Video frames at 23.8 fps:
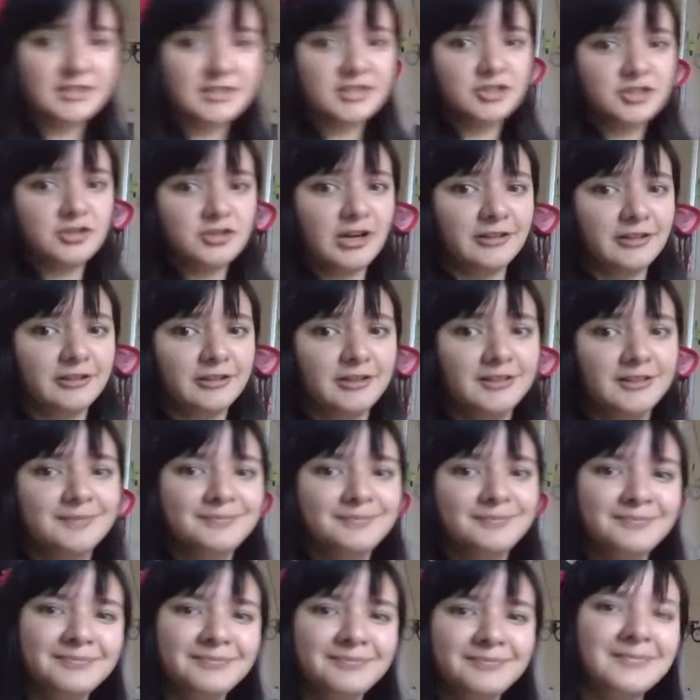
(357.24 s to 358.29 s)
struggle.
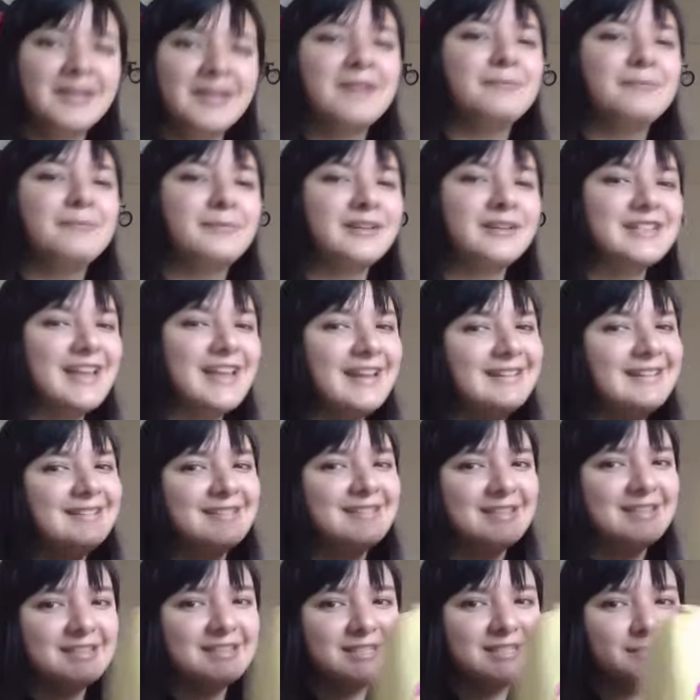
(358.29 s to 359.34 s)

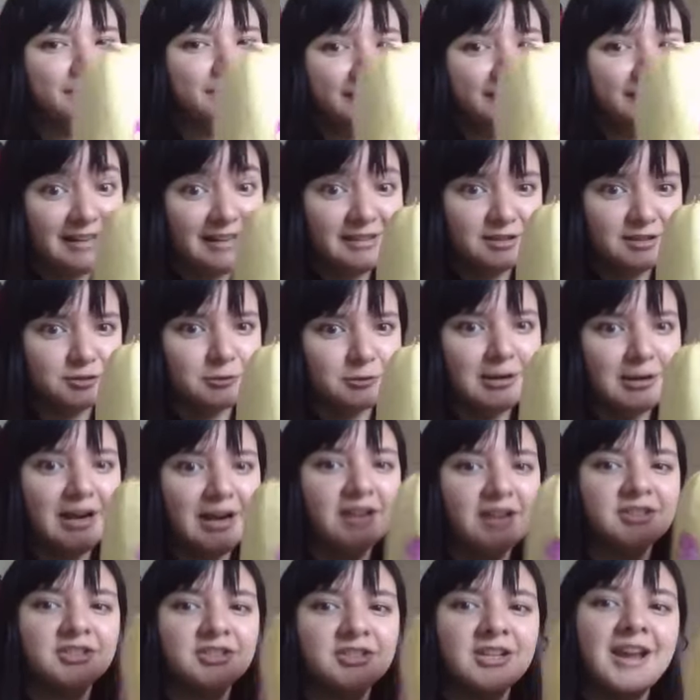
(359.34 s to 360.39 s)
Pretend this spaghetti
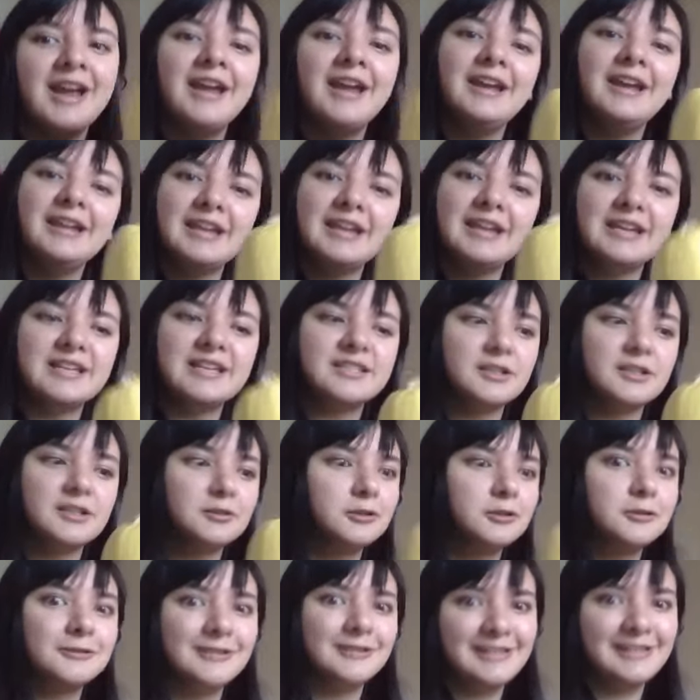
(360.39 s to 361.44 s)
squash is a
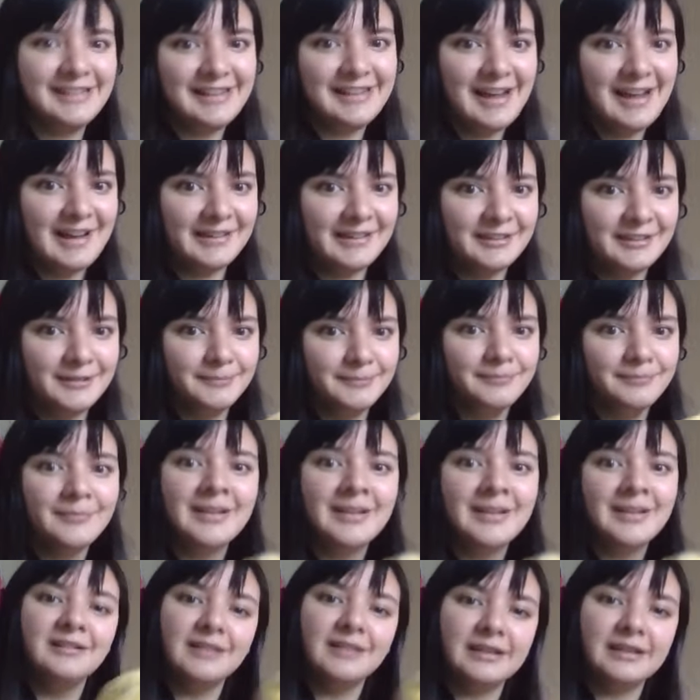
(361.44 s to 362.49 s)
chlorine atom,
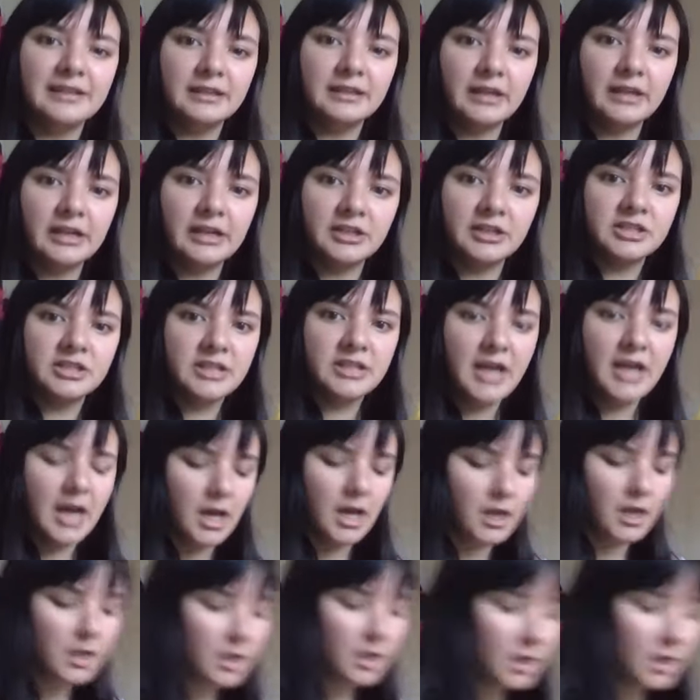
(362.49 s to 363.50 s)
like an HCl,